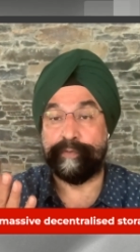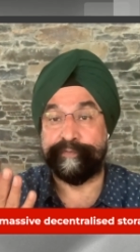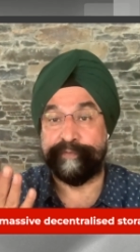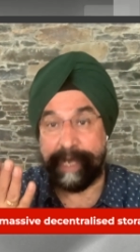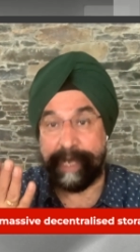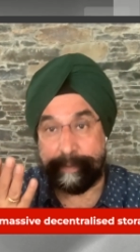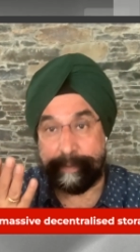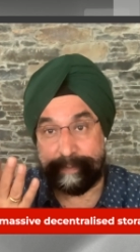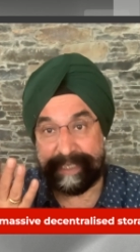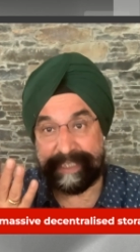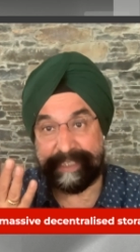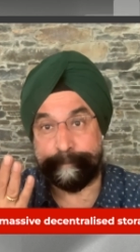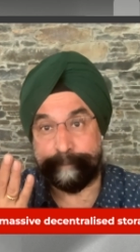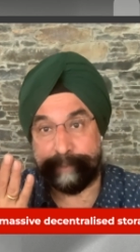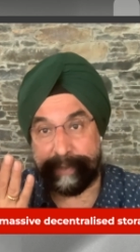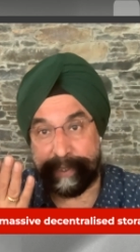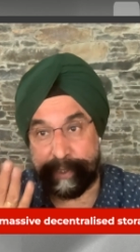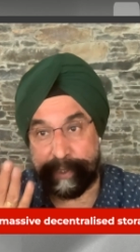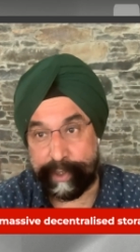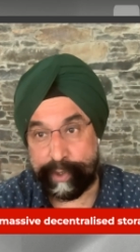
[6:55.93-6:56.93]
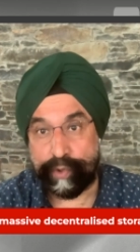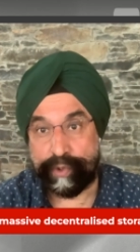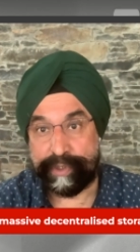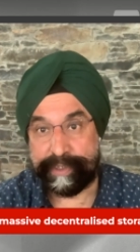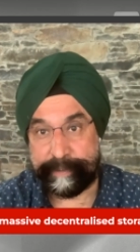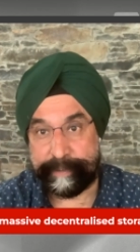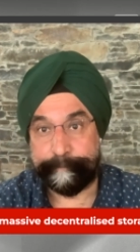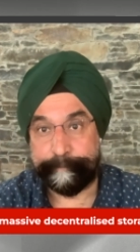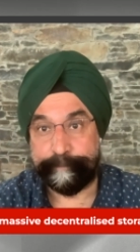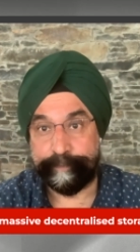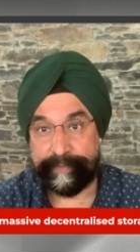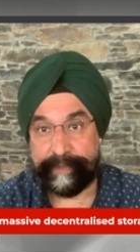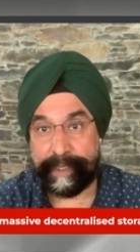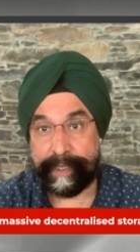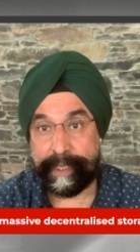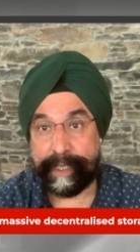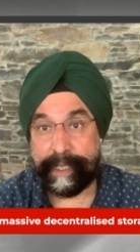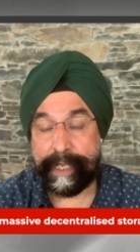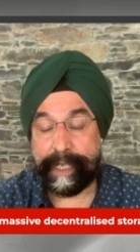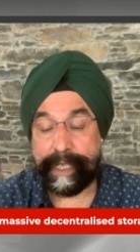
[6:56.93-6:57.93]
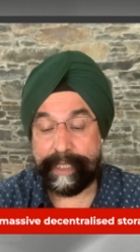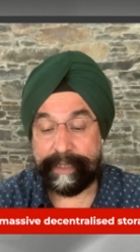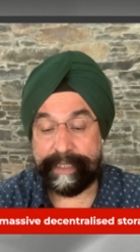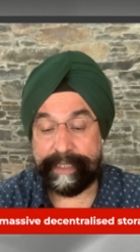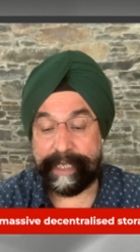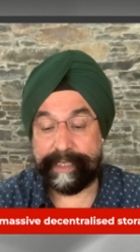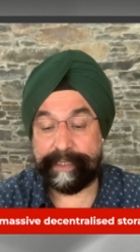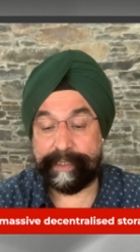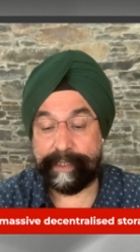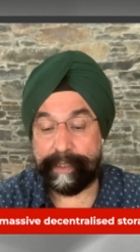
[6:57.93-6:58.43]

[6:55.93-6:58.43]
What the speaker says: farmers produce, there is